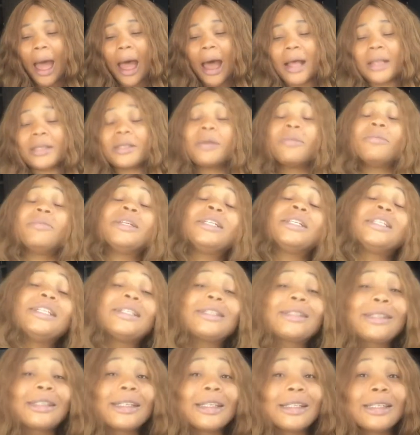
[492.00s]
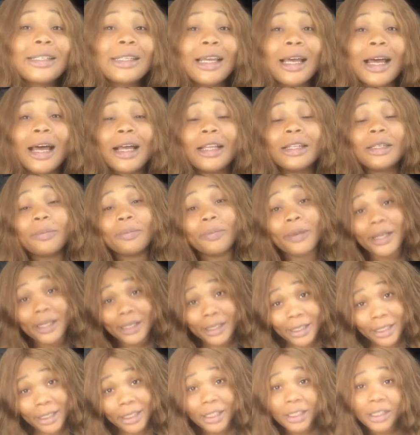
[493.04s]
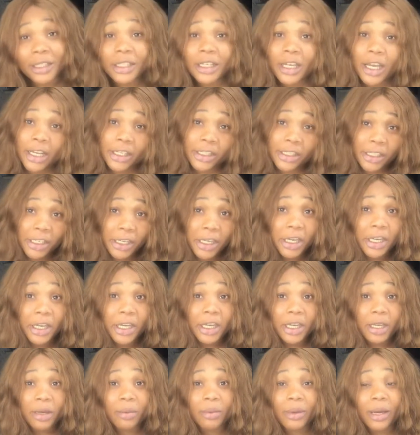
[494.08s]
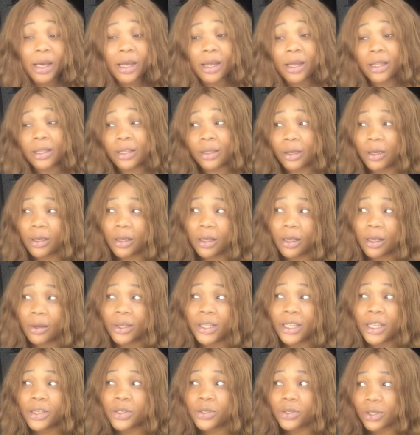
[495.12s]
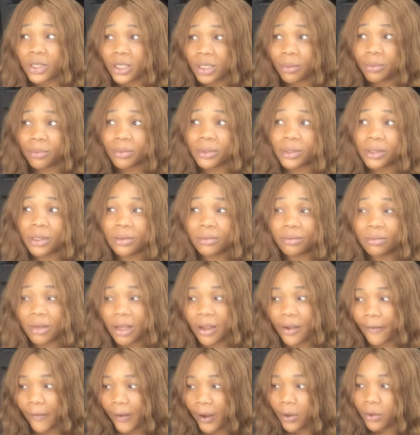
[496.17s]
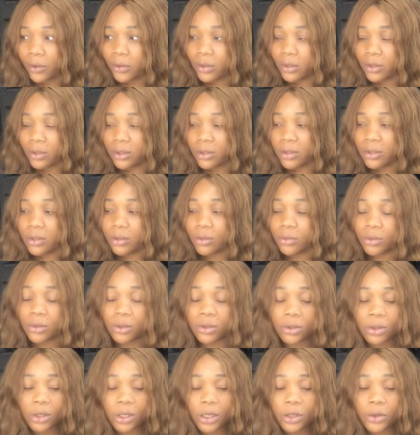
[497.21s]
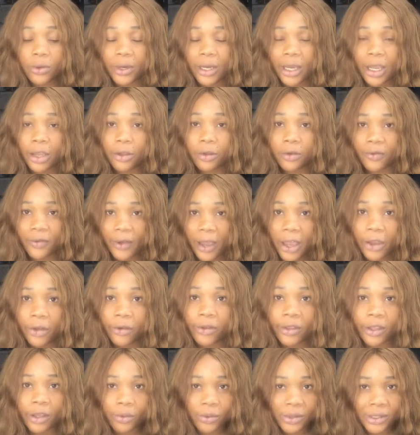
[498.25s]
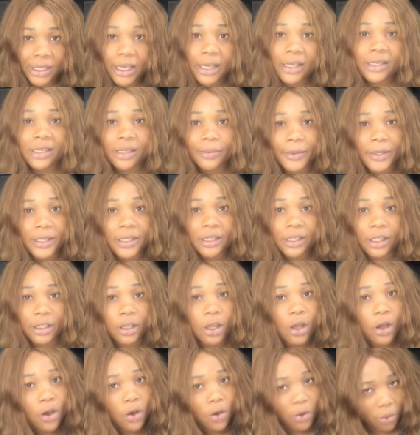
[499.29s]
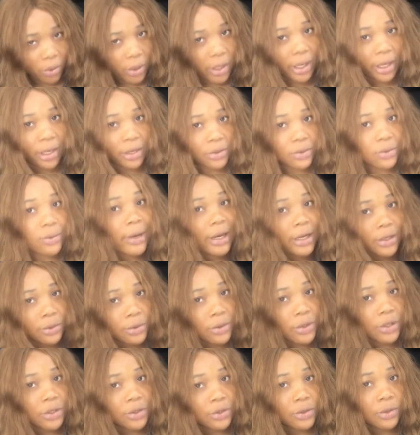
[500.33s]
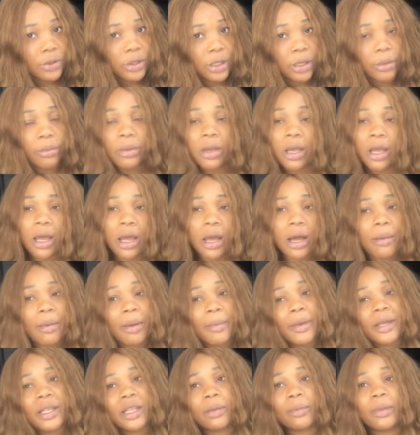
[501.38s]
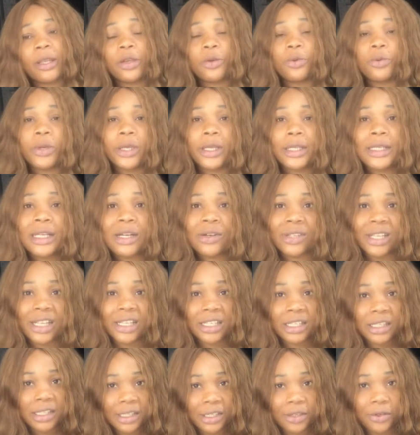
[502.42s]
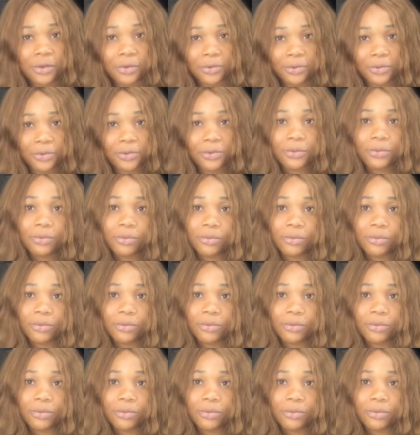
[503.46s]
some minutes later, the person in charge came, and when I saw them around, they were kind of arguing. I was asking the person like, okay, so why are you talking to them? My mind, I'm like, okay, tell me I didn't take off,